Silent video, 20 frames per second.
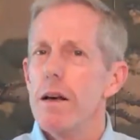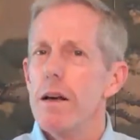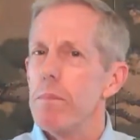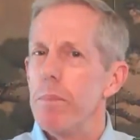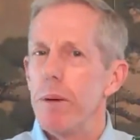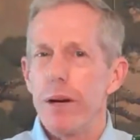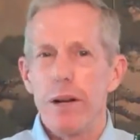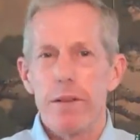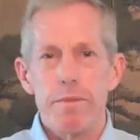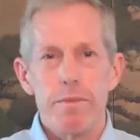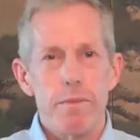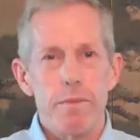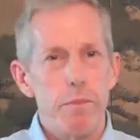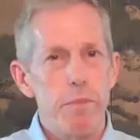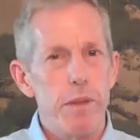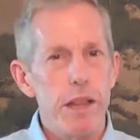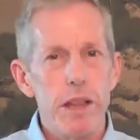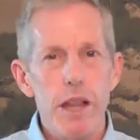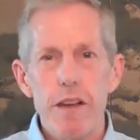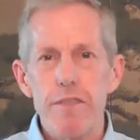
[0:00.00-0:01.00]
but
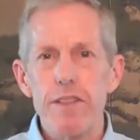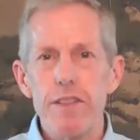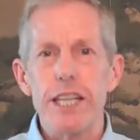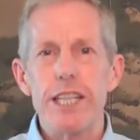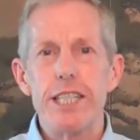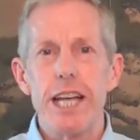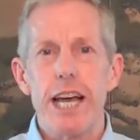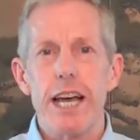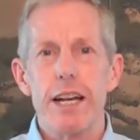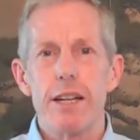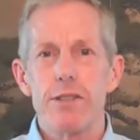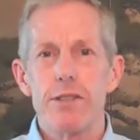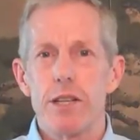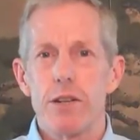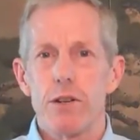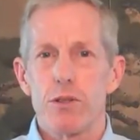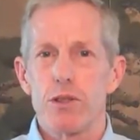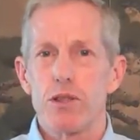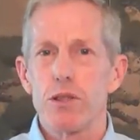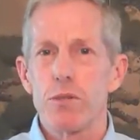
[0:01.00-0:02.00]
lovely tannins that
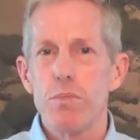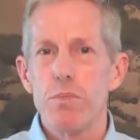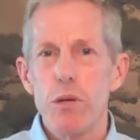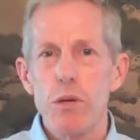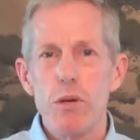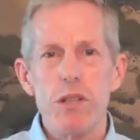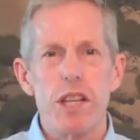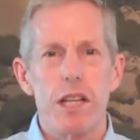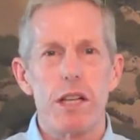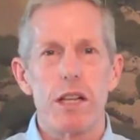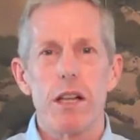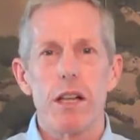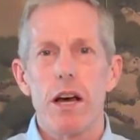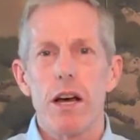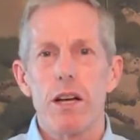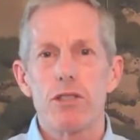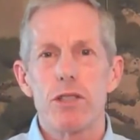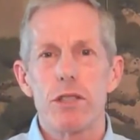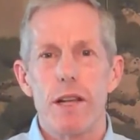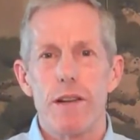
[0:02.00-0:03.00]
are smooth and
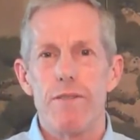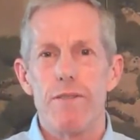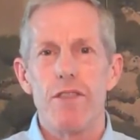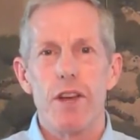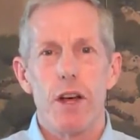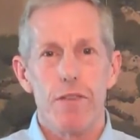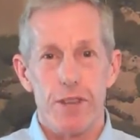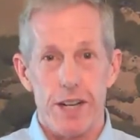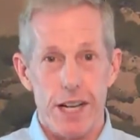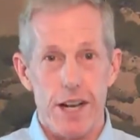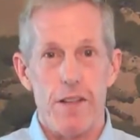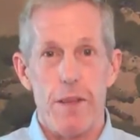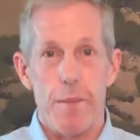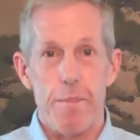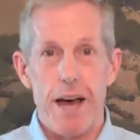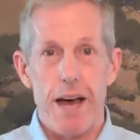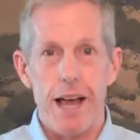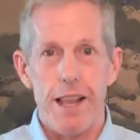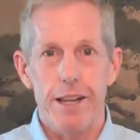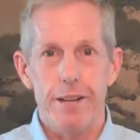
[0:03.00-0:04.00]
lush and velvety on the
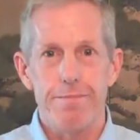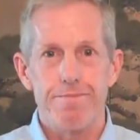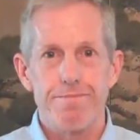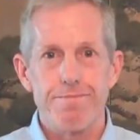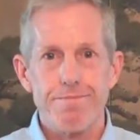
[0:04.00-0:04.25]
palate.